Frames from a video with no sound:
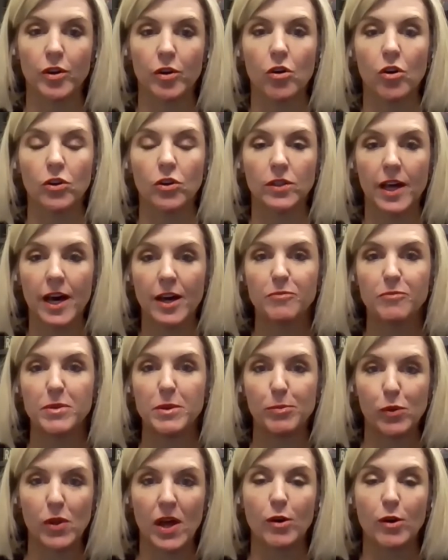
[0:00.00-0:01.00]
know, there are a lot of
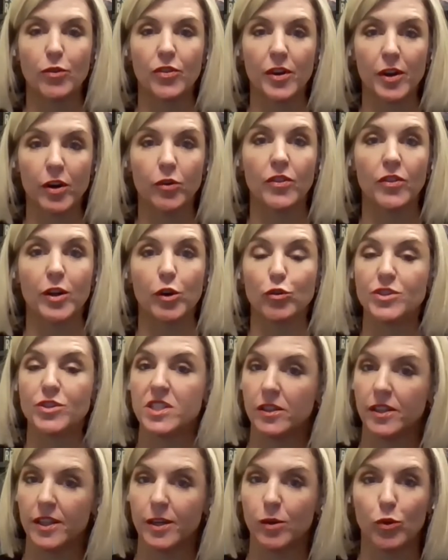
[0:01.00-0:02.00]
people out there that are
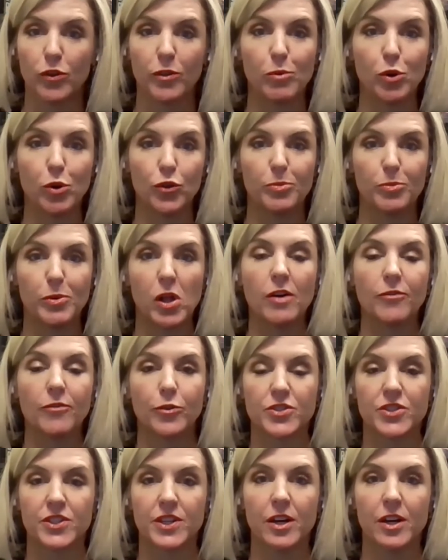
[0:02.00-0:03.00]
dealing with multiple
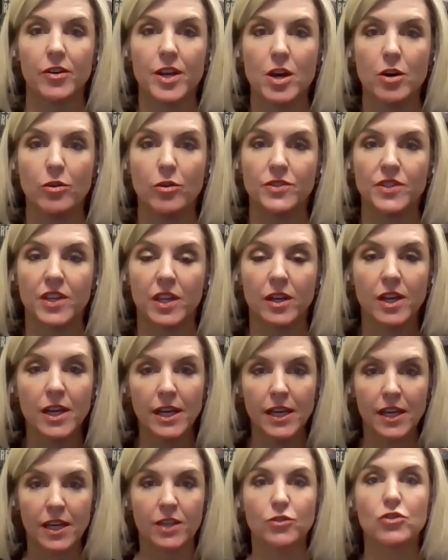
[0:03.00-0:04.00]
offer scenarios, and
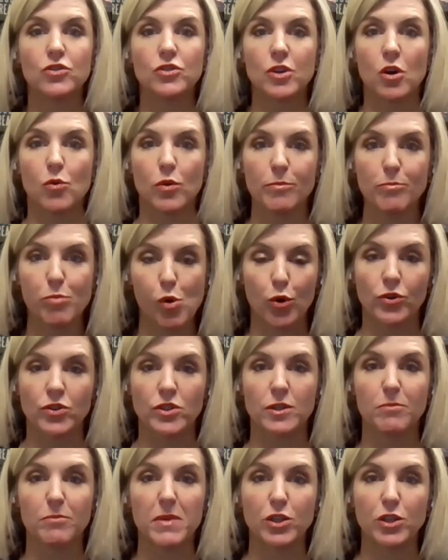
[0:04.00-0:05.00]
it's so
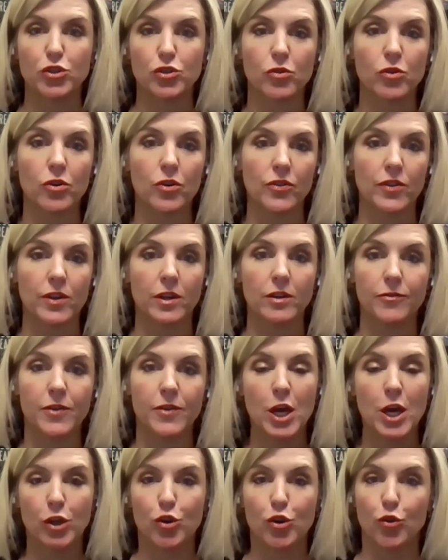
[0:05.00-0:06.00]
important to make sure that if
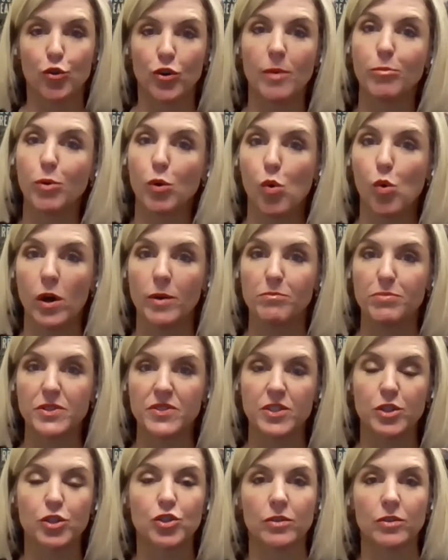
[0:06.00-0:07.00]
your number one
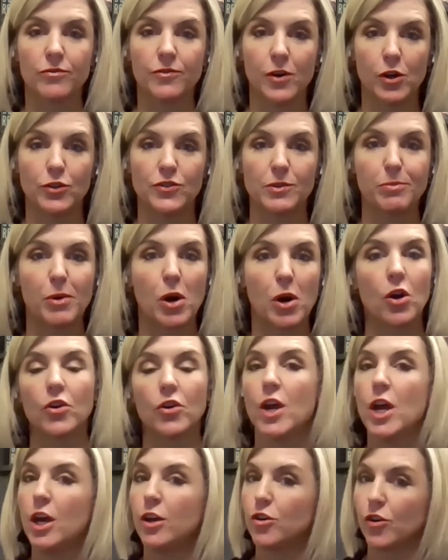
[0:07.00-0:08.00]
position falls
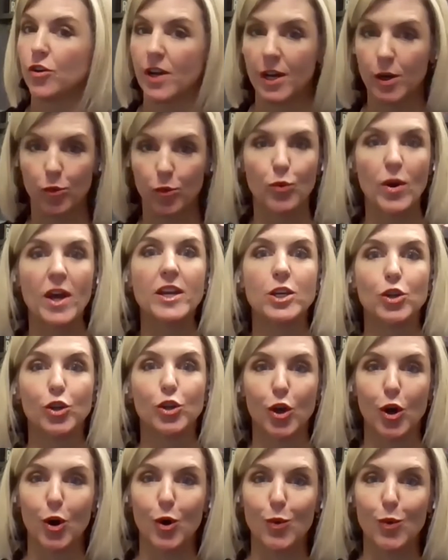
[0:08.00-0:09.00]
apart, you're kind of ready to
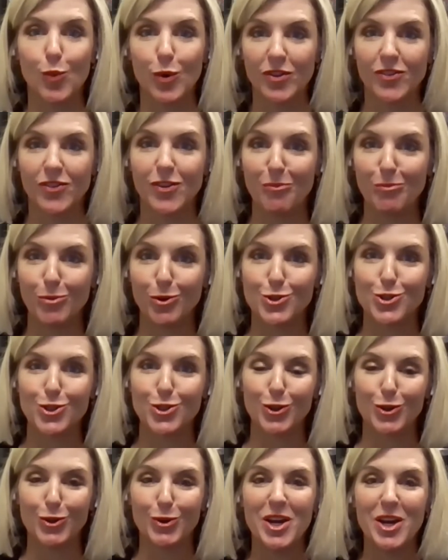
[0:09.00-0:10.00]
go with number
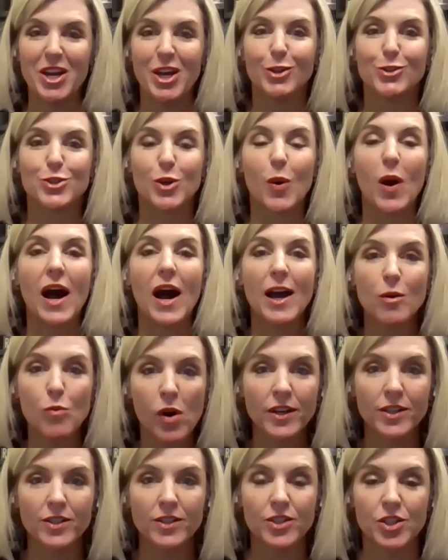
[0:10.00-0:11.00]
two. So I
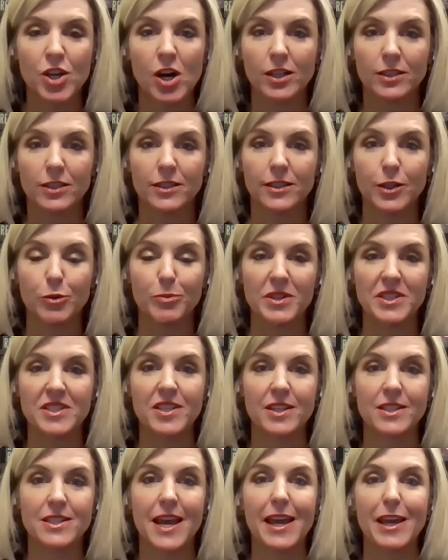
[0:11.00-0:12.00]
wanted to talk a little bit
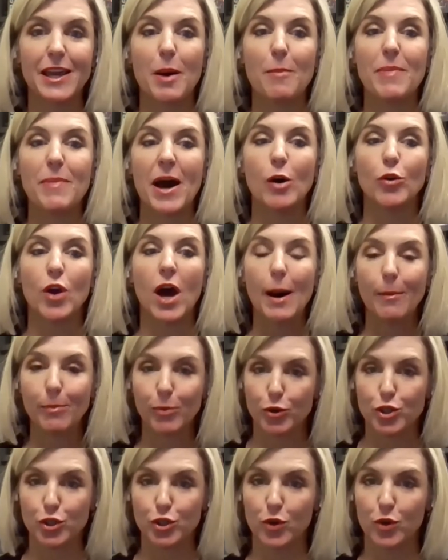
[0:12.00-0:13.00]
today about
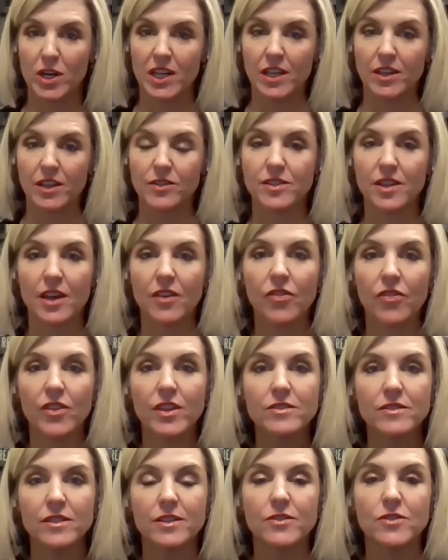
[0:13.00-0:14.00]
opportunities, and
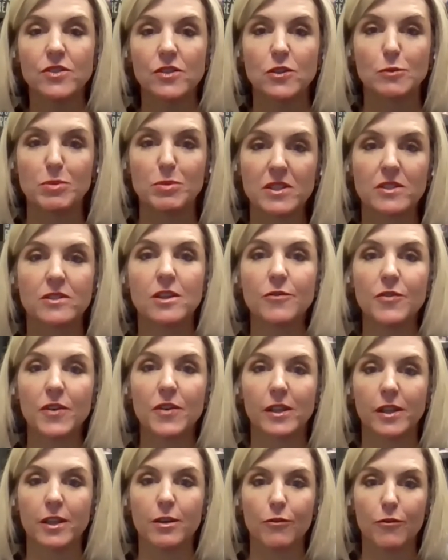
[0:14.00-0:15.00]
this is
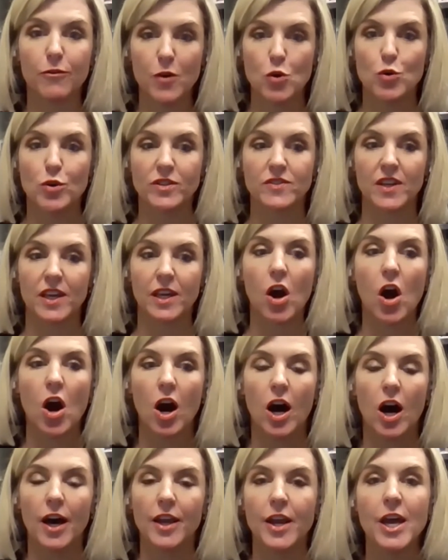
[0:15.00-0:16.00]
specifically focusing
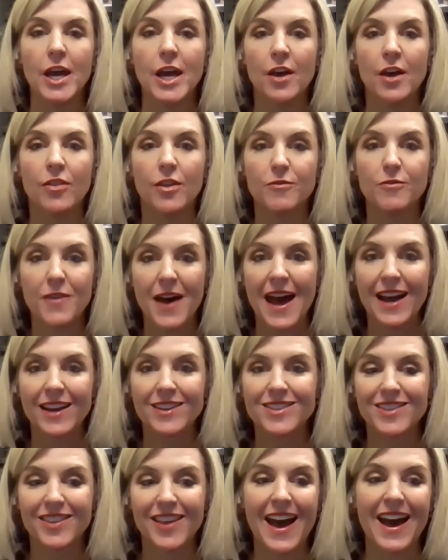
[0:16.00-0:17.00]
on the
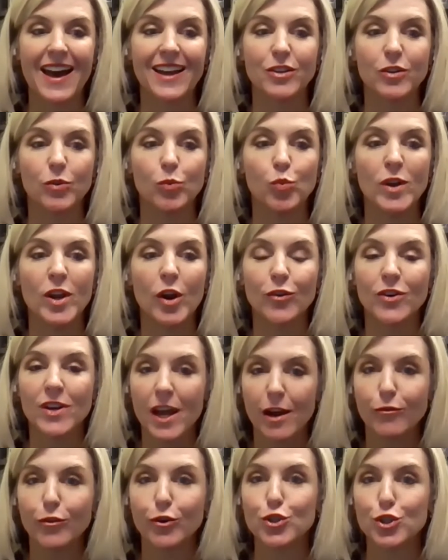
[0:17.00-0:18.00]
fact that we are
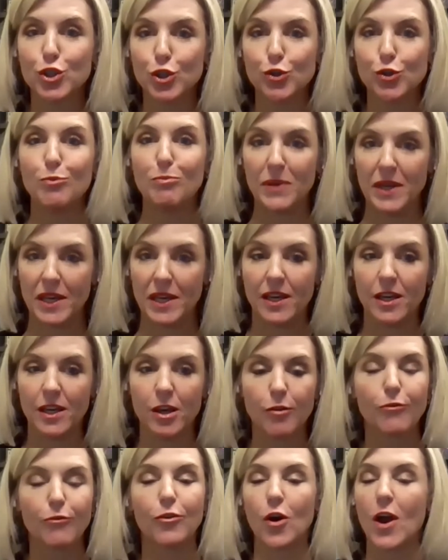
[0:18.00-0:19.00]
never too
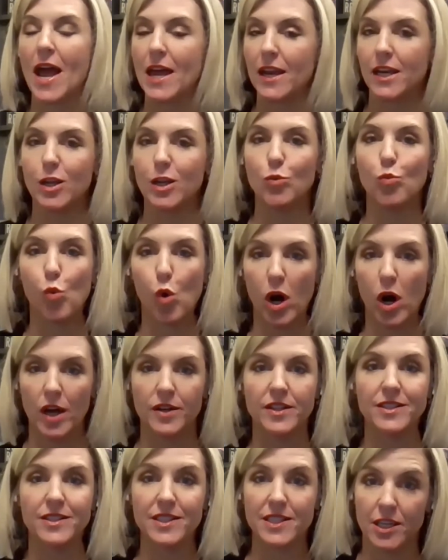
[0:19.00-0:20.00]
big for any
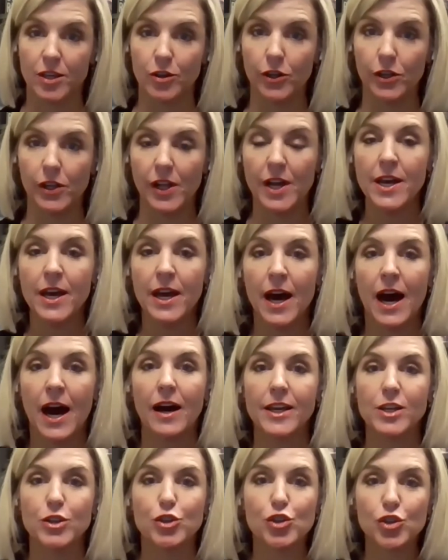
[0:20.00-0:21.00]
one deal.
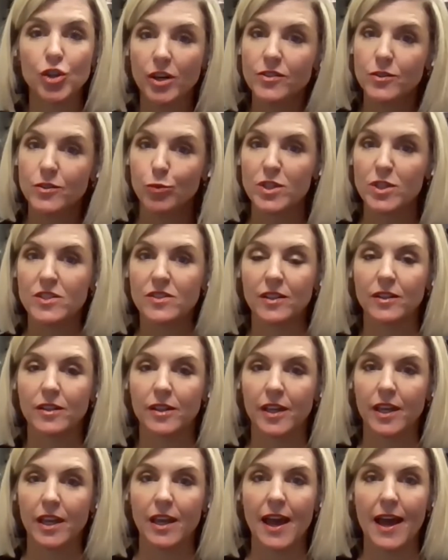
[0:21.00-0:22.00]
I just
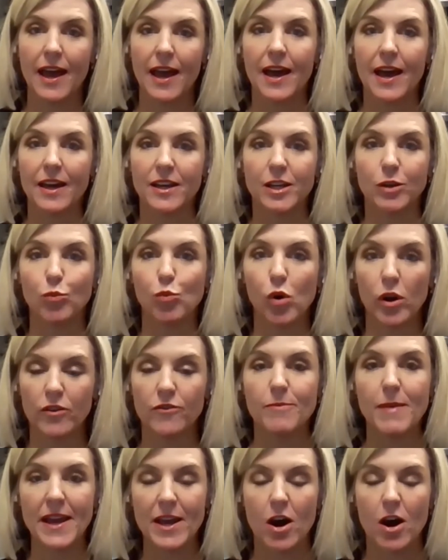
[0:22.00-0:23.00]
recently had in one
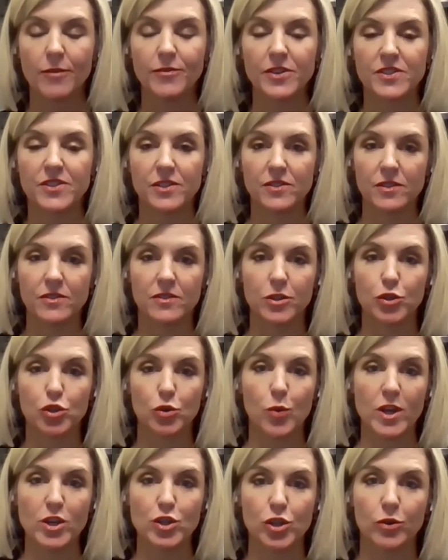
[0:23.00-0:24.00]
of my offices a
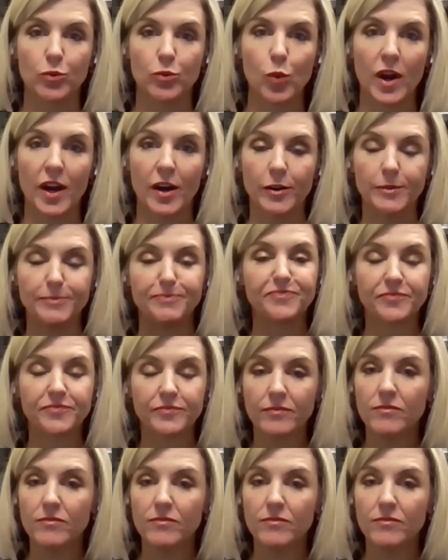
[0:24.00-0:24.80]
situation where